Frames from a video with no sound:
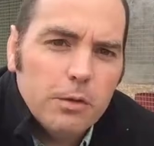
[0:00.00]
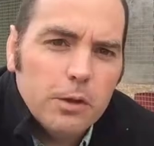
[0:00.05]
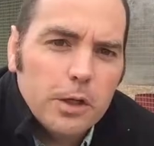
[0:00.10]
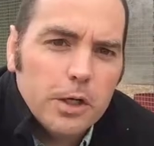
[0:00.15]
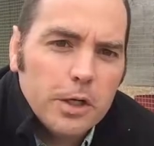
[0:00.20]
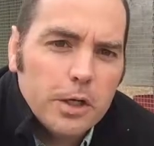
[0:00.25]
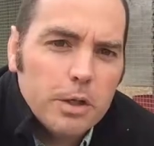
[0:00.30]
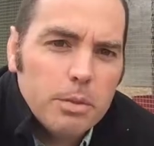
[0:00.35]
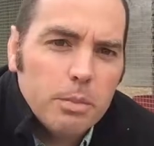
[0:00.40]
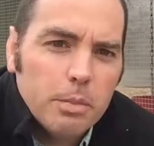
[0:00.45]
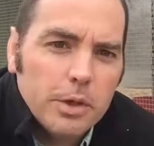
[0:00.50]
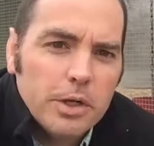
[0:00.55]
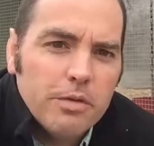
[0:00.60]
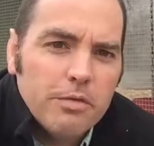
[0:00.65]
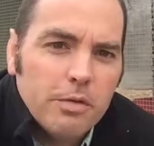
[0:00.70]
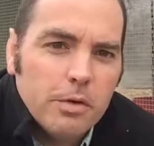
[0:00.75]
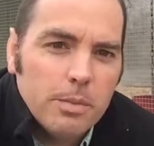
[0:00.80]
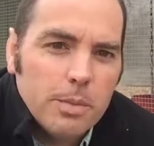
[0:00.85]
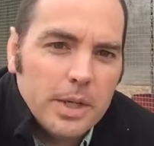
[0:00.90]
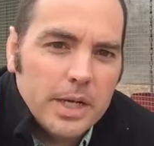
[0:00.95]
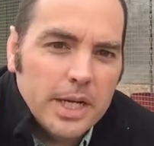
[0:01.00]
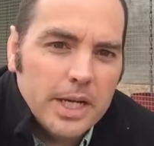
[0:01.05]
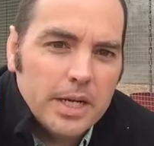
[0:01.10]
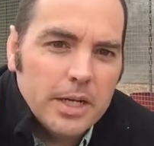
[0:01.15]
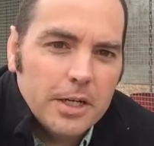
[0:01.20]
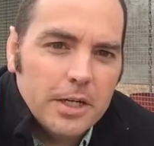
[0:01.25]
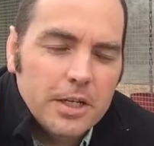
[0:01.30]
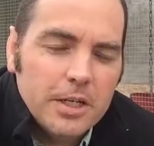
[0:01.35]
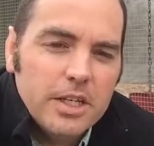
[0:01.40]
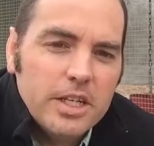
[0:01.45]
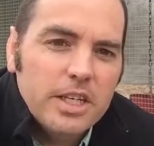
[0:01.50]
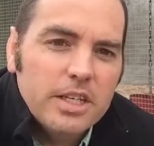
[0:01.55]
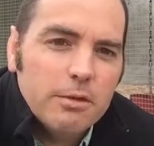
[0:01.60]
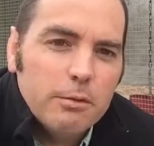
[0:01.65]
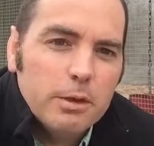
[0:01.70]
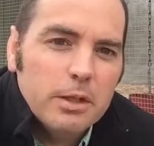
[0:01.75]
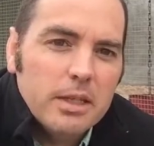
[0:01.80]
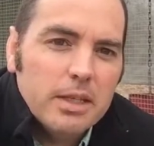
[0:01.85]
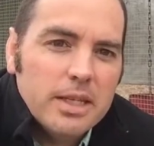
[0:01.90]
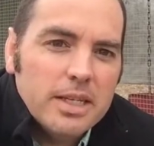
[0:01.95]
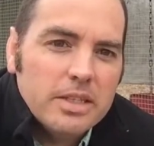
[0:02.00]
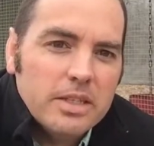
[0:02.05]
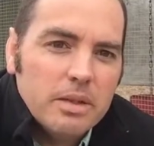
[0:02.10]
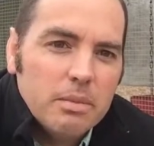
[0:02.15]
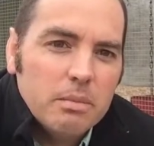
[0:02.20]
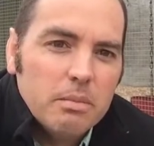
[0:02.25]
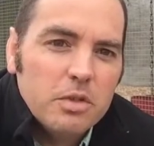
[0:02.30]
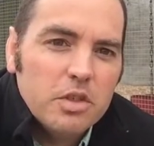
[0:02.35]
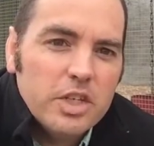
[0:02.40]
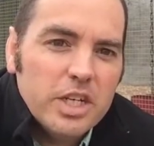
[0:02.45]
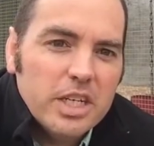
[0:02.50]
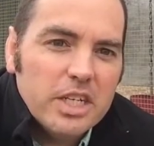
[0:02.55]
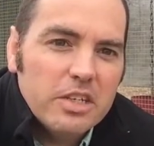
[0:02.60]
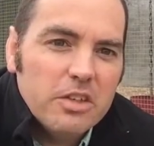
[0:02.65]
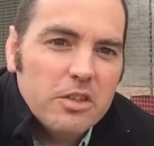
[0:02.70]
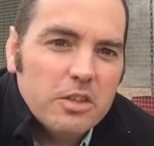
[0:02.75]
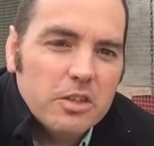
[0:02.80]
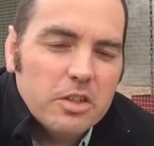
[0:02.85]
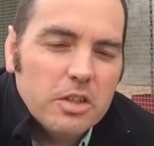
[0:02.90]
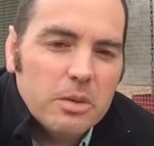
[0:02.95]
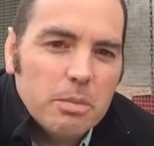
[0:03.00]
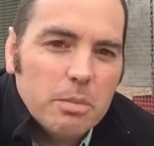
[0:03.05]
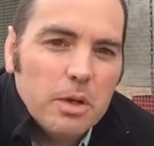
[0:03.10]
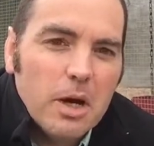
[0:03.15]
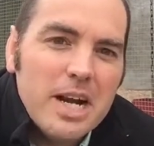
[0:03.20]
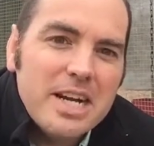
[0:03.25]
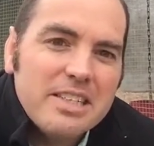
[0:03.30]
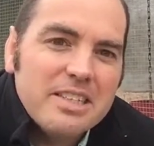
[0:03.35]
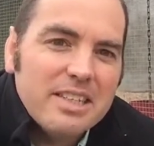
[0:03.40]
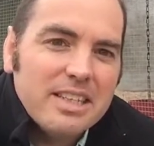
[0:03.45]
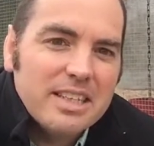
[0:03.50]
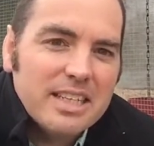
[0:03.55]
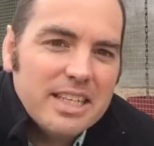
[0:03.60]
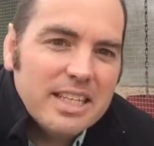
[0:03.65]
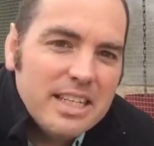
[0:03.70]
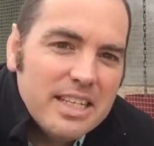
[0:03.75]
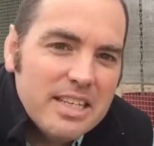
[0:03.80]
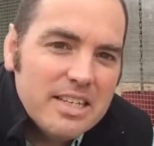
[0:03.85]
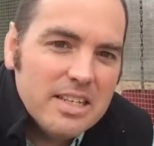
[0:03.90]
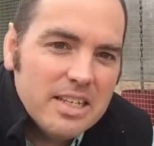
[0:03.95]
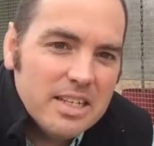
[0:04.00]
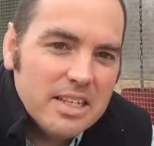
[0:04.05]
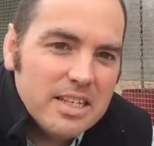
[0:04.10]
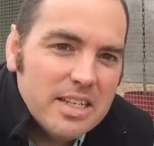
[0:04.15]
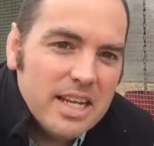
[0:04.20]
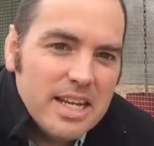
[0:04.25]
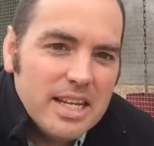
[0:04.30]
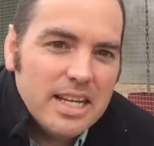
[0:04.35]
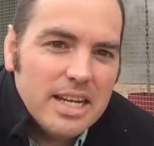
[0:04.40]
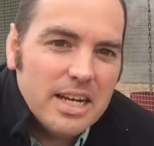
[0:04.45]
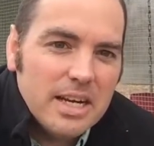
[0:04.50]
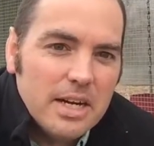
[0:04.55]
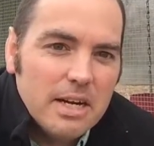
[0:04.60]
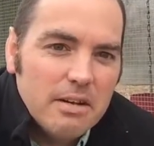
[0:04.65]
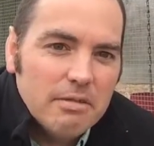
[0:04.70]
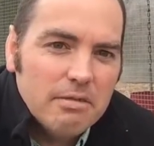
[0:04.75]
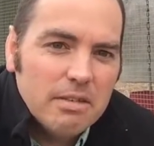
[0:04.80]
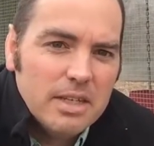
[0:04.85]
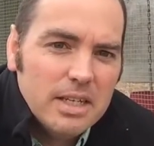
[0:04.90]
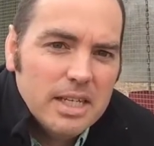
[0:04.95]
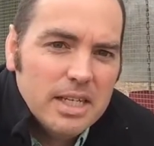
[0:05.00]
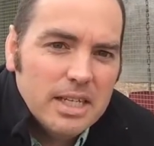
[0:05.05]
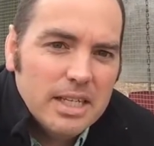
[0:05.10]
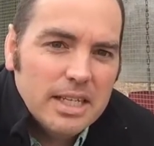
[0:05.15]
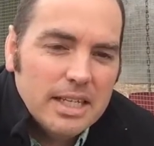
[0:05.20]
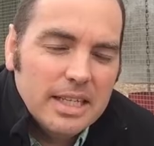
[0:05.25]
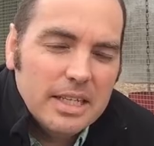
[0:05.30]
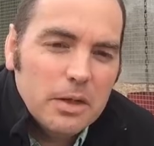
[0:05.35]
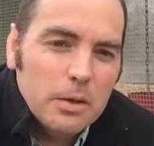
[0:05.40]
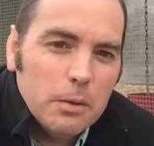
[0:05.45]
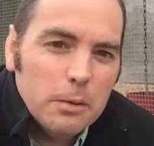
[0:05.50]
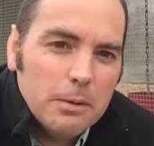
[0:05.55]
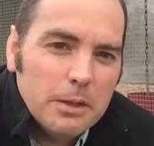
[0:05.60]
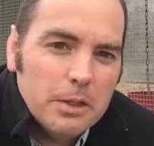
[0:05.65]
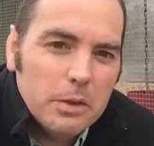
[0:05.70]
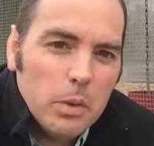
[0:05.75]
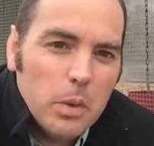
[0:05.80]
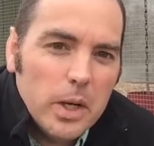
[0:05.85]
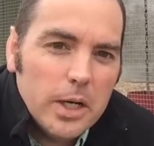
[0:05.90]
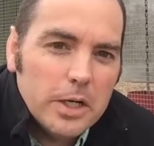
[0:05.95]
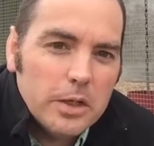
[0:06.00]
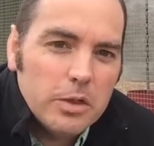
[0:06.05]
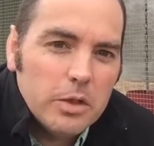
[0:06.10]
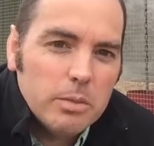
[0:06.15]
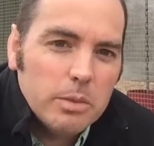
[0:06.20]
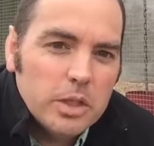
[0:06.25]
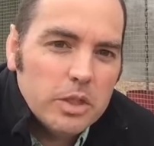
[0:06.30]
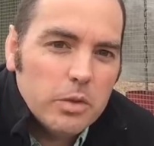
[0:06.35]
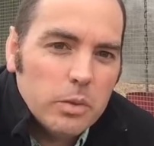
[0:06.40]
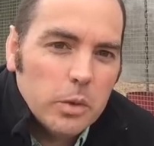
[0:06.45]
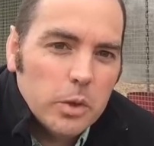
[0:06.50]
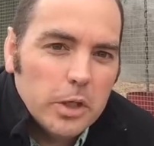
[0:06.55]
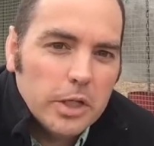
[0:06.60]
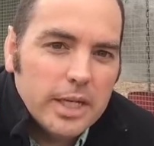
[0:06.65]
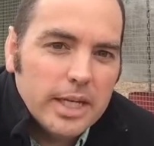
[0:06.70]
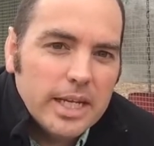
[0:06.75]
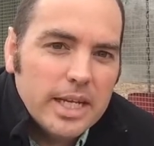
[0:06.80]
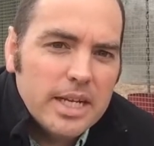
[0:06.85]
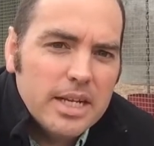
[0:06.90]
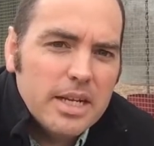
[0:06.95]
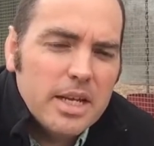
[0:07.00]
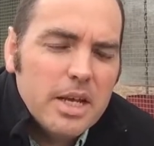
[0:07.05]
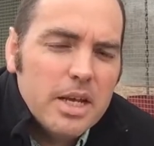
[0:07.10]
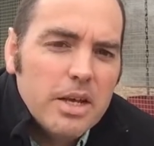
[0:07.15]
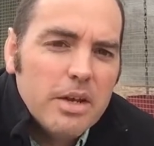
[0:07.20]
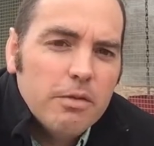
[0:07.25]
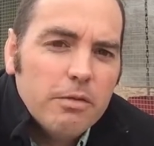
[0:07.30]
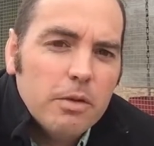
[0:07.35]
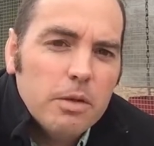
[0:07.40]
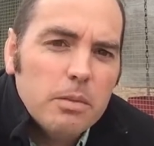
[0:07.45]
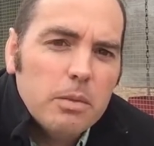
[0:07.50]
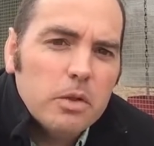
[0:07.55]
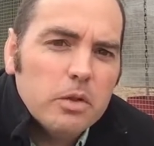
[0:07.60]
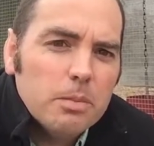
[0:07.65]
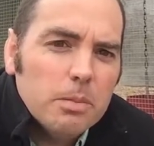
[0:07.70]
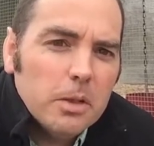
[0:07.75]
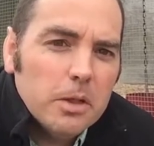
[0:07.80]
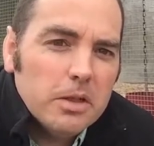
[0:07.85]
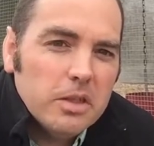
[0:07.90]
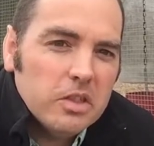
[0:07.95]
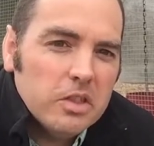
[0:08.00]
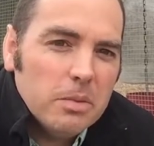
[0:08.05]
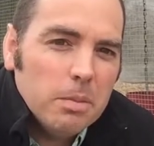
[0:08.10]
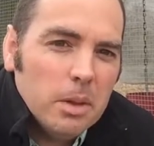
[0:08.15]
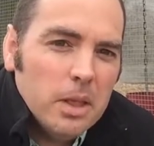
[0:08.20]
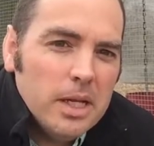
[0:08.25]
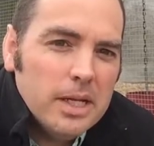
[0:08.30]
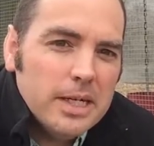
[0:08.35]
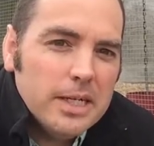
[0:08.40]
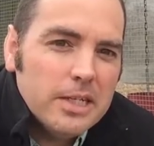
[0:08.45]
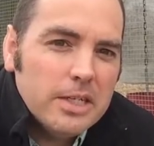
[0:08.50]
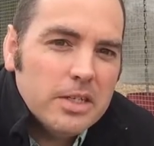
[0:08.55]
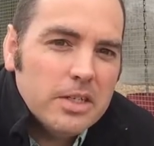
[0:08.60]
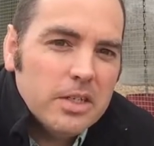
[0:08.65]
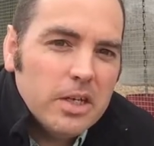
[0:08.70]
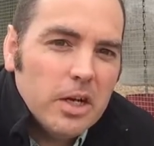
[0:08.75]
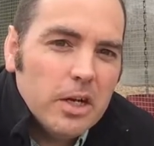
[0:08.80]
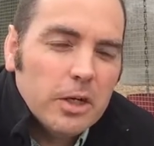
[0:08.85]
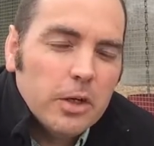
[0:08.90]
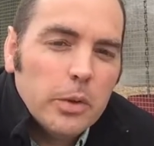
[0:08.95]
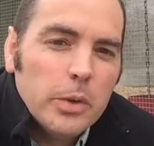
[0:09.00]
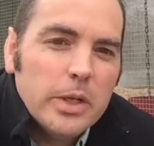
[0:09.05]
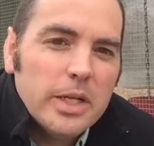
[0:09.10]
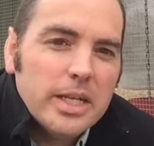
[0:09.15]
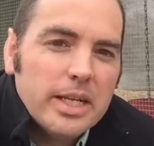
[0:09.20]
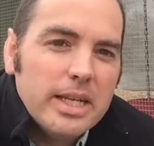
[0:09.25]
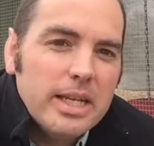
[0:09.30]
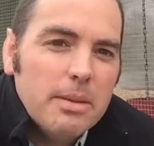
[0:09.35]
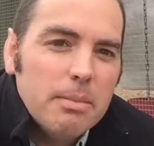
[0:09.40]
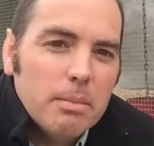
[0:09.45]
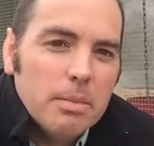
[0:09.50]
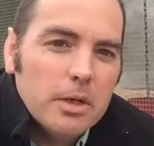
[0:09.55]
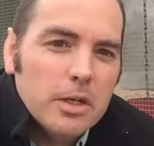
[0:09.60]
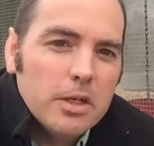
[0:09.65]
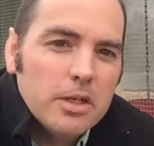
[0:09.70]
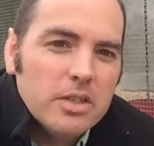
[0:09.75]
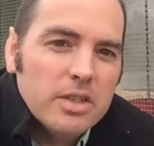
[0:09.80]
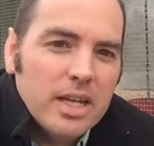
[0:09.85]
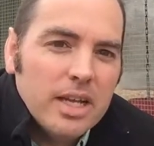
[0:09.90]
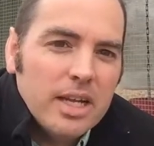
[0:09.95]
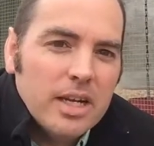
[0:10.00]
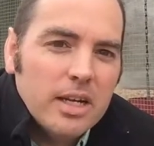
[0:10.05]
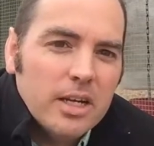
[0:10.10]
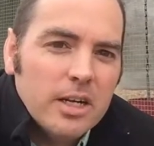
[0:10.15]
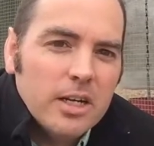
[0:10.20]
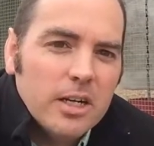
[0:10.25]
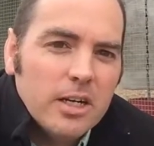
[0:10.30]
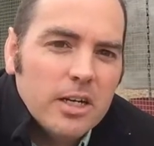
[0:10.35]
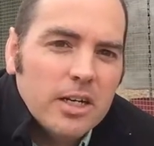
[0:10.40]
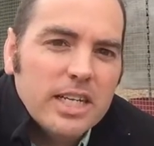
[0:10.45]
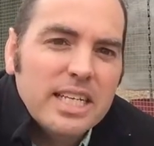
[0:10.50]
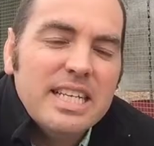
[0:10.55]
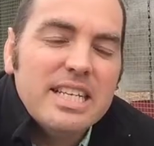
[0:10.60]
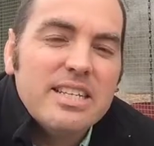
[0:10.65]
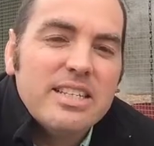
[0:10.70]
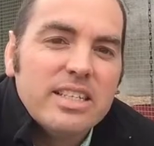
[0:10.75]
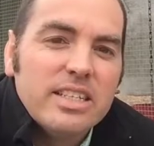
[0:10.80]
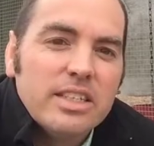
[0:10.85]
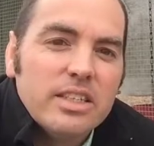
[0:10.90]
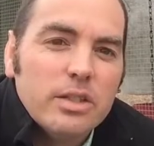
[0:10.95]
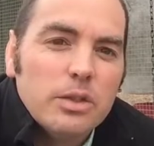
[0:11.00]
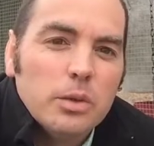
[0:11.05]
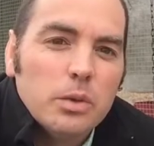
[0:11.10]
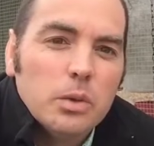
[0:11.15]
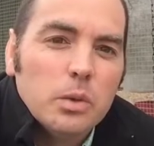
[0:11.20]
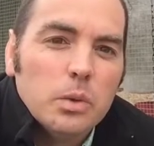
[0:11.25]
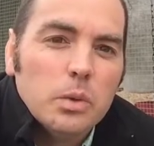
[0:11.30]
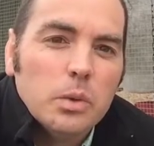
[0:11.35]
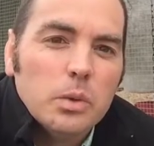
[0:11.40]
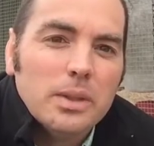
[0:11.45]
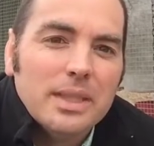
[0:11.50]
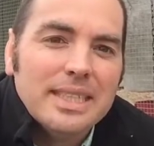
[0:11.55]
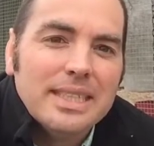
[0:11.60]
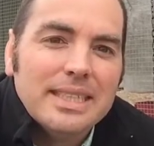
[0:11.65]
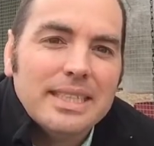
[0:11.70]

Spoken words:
for a good breed for a beginner, you need to realize that chickens are surprisingly easy to take care of. They don't require too much work, and for the most part the suppliers are going to keep birds that are easy to